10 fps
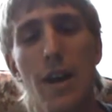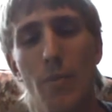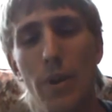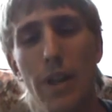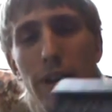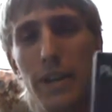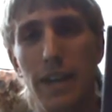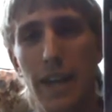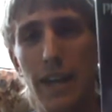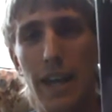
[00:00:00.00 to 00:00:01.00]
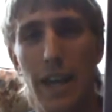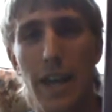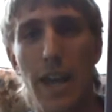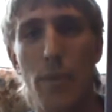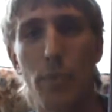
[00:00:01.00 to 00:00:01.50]
But I did get
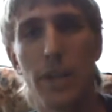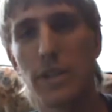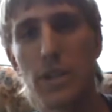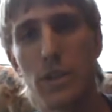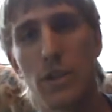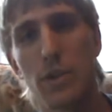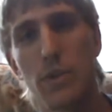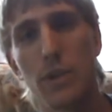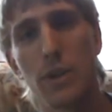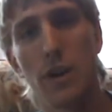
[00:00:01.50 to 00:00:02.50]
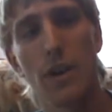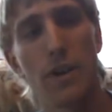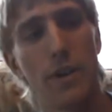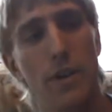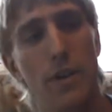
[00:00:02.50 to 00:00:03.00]
a PlayStation 2 Guitar
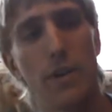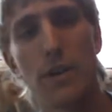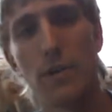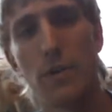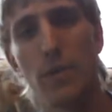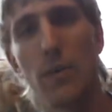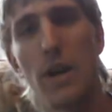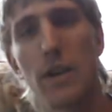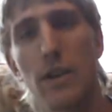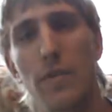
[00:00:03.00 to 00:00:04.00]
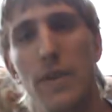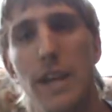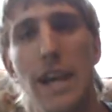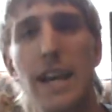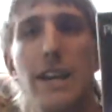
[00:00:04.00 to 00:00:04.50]
Hero. It's rock of the
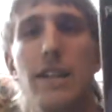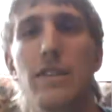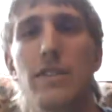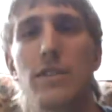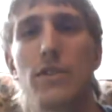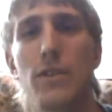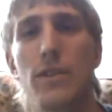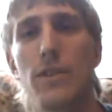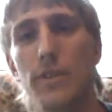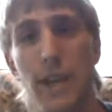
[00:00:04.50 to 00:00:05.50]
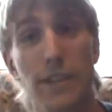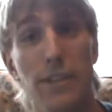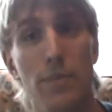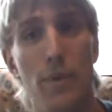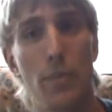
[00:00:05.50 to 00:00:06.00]
80s, so that's
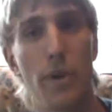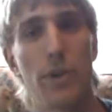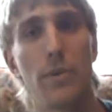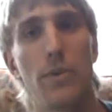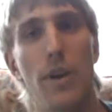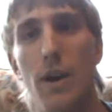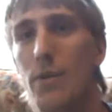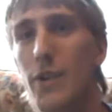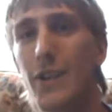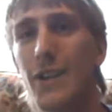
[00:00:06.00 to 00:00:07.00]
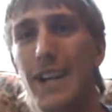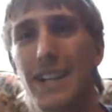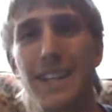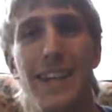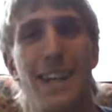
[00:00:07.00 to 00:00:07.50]
going to be pretty cool. I really
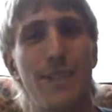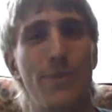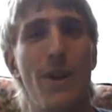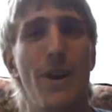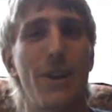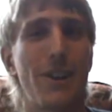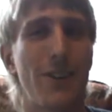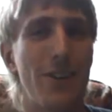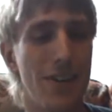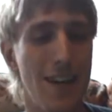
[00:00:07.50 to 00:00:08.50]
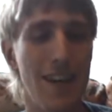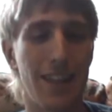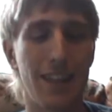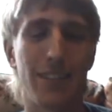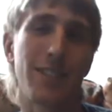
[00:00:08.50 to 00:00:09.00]
like the 80s rock, you know,
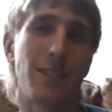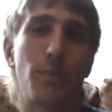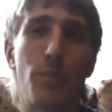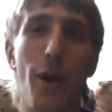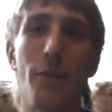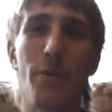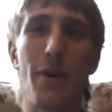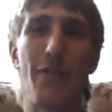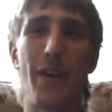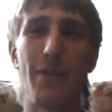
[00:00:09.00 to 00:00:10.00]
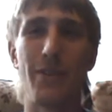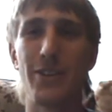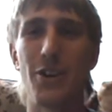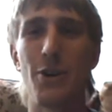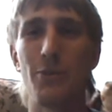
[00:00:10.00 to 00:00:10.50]
that's probably my favorite
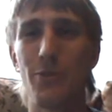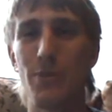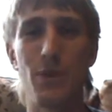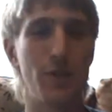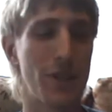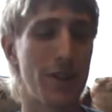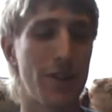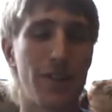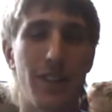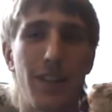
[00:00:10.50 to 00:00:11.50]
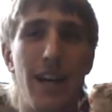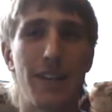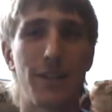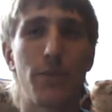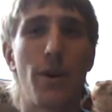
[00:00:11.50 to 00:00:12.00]
genre of music, and the
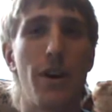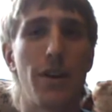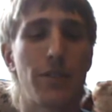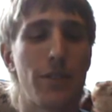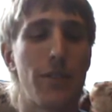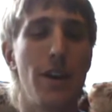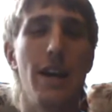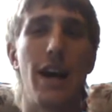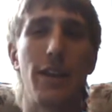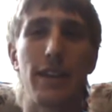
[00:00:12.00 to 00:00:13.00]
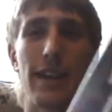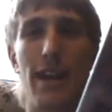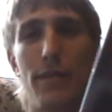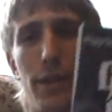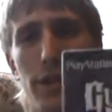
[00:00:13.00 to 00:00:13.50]
classic rock, so I think
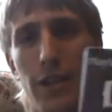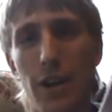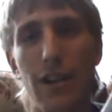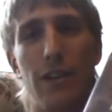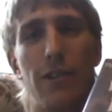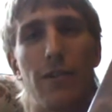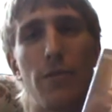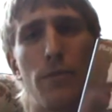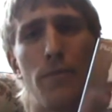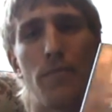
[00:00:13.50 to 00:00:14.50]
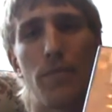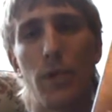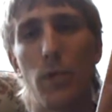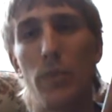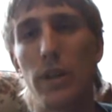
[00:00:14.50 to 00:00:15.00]
having the Guitar Hero
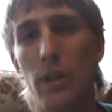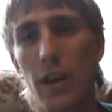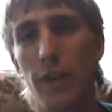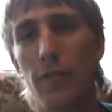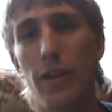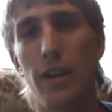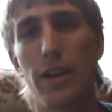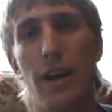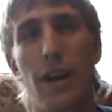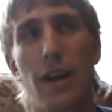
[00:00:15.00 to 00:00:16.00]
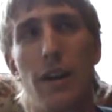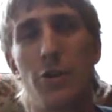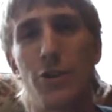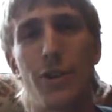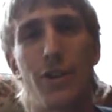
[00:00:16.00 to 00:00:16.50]
will be a lot of fun. I
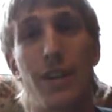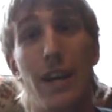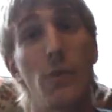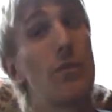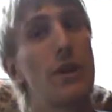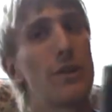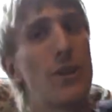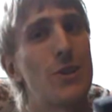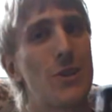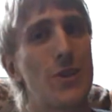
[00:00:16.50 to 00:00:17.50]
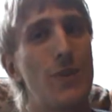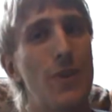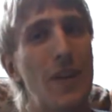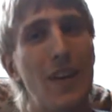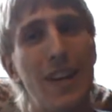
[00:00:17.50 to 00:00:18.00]
just gotta get a PlayStation 2,
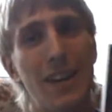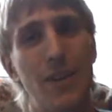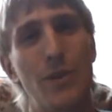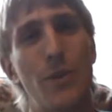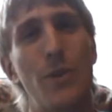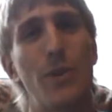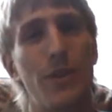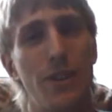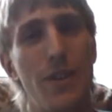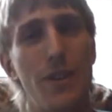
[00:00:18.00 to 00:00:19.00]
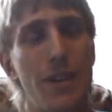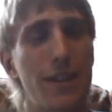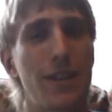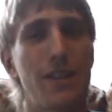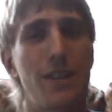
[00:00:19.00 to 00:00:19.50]
I gotta get a controller and all that
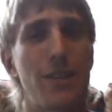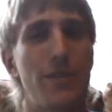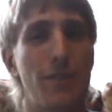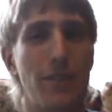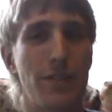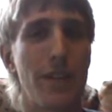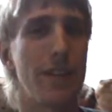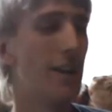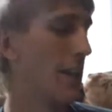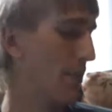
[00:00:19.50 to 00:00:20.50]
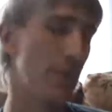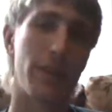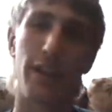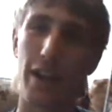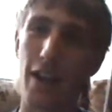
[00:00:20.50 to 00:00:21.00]
kind of stuff and set it all up, and
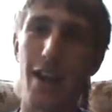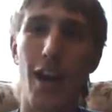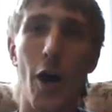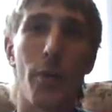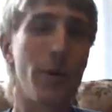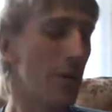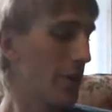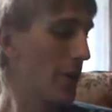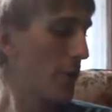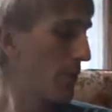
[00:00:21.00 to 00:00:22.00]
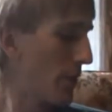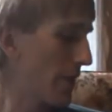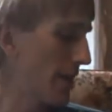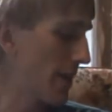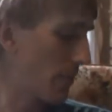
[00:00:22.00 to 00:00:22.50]
then I'll be good to go and play
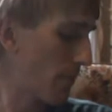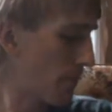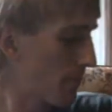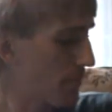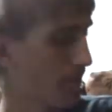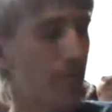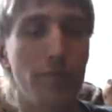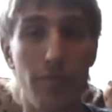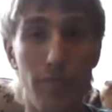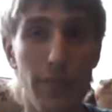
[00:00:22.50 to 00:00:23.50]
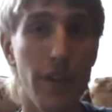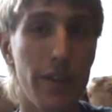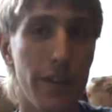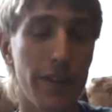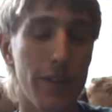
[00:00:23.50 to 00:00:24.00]
that. I
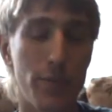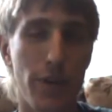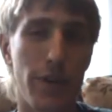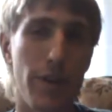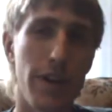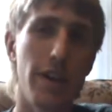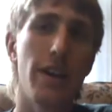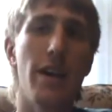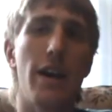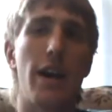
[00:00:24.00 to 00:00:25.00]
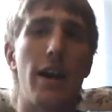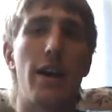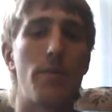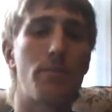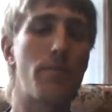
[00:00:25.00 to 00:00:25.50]
think that's pretty great.
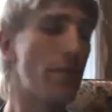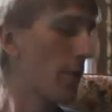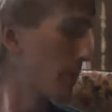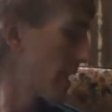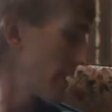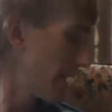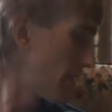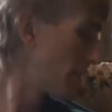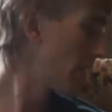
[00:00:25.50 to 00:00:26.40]
We're getting down to the